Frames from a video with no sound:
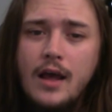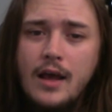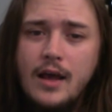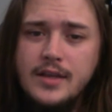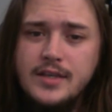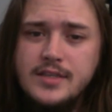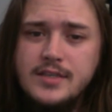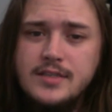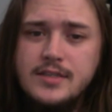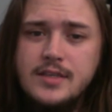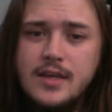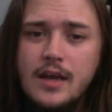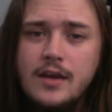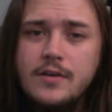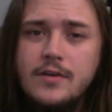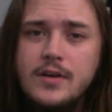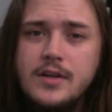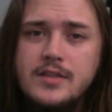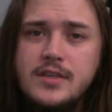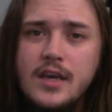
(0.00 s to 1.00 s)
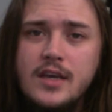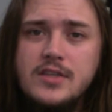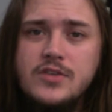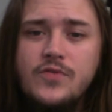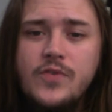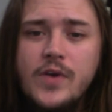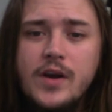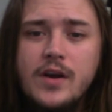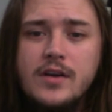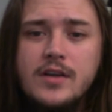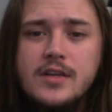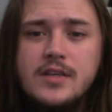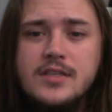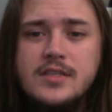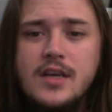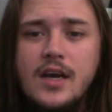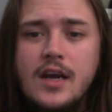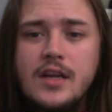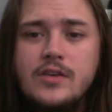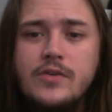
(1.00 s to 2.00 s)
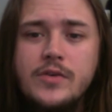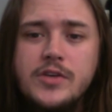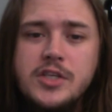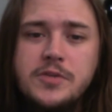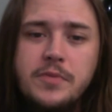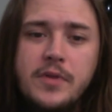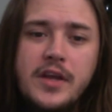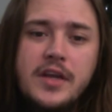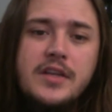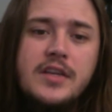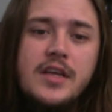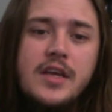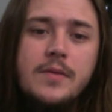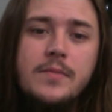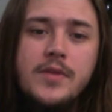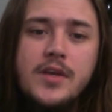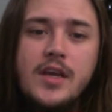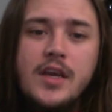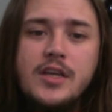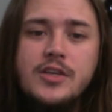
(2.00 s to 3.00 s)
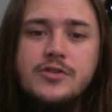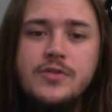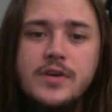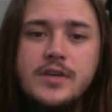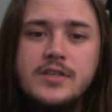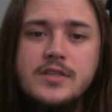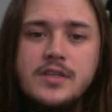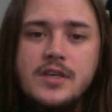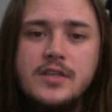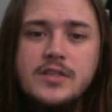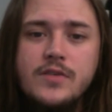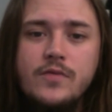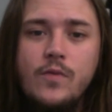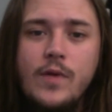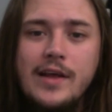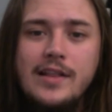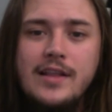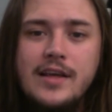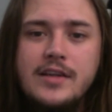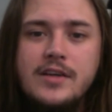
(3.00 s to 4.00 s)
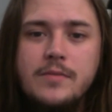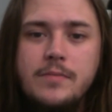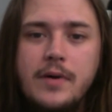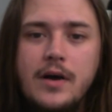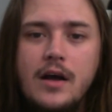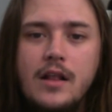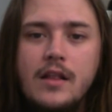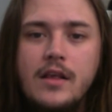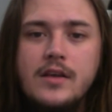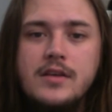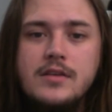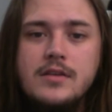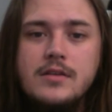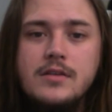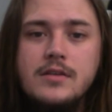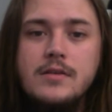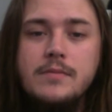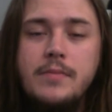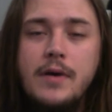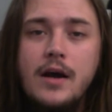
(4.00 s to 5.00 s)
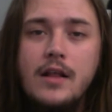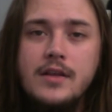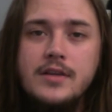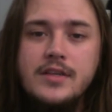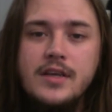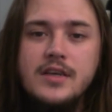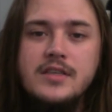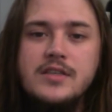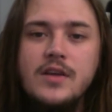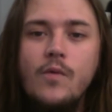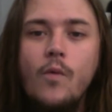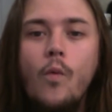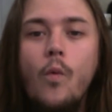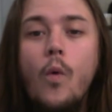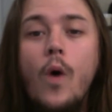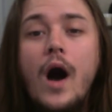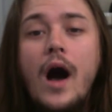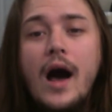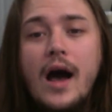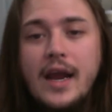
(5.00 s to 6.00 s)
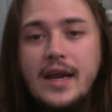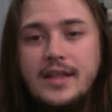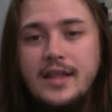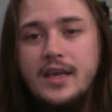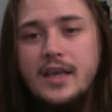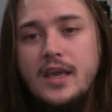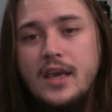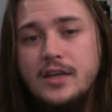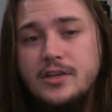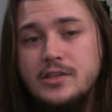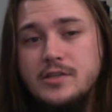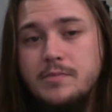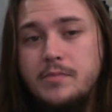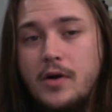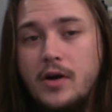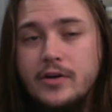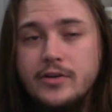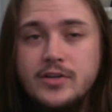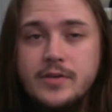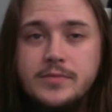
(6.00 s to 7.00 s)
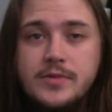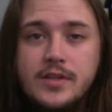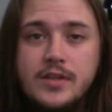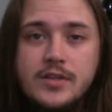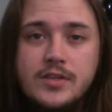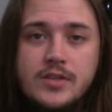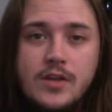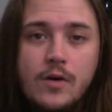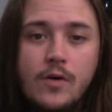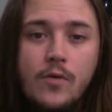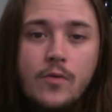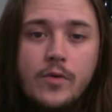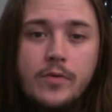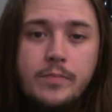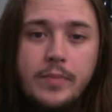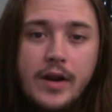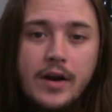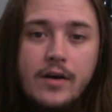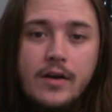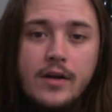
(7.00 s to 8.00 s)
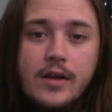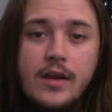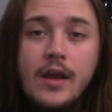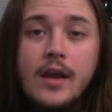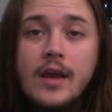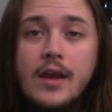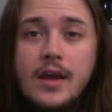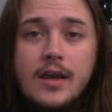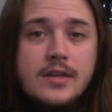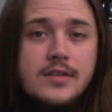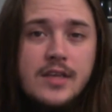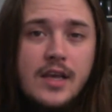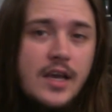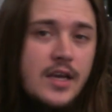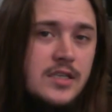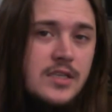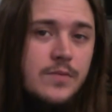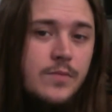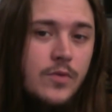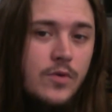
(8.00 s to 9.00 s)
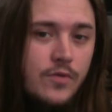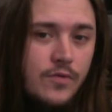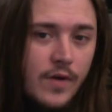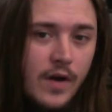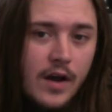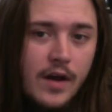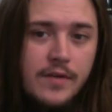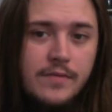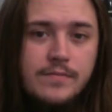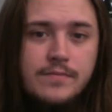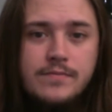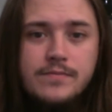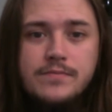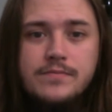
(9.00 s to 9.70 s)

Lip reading: As Sayoka takes Ferretin aside to explain to him the intricacies of Wetlander politics and why they can't just barge up to the stone with Beric and his axe and move on,